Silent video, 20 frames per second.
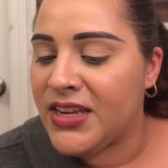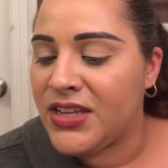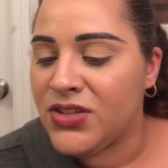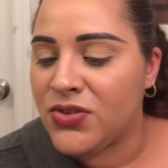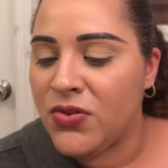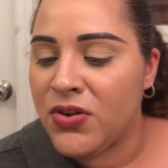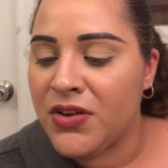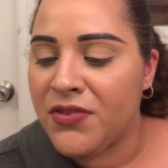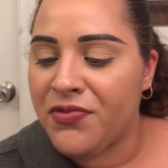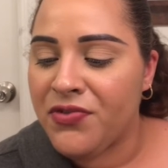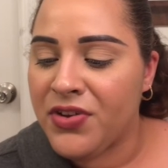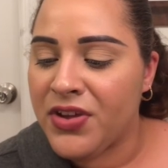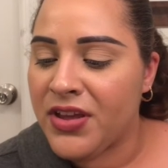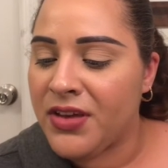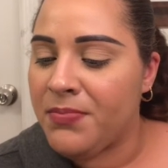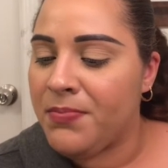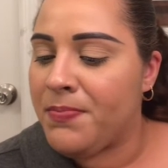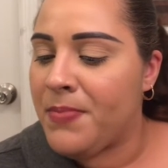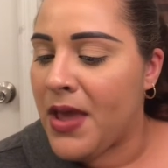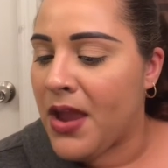It's oil
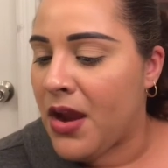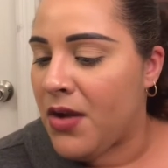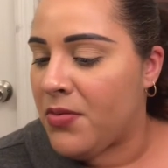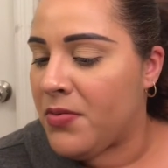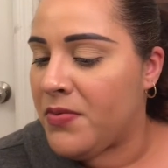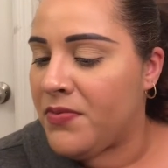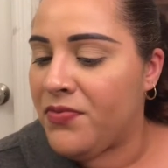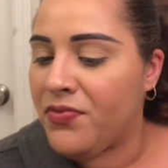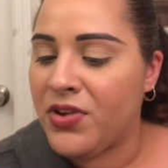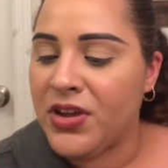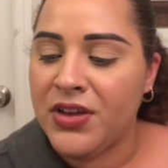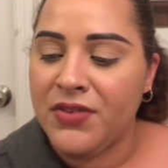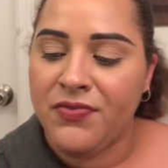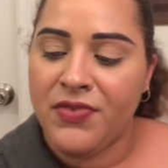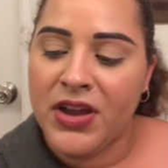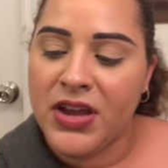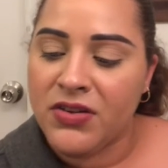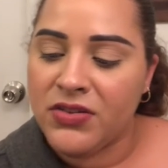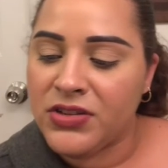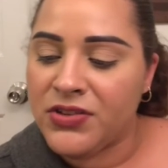free, paraben free,
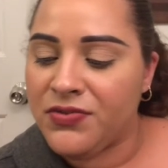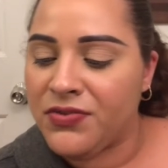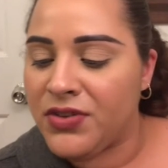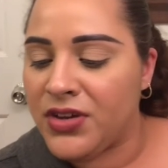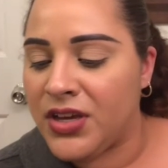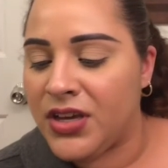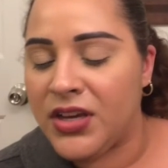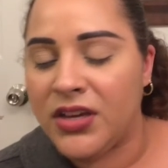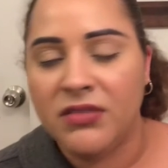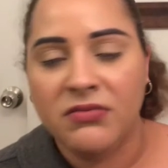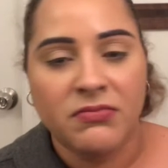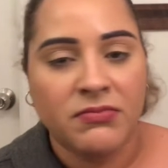fragrance free.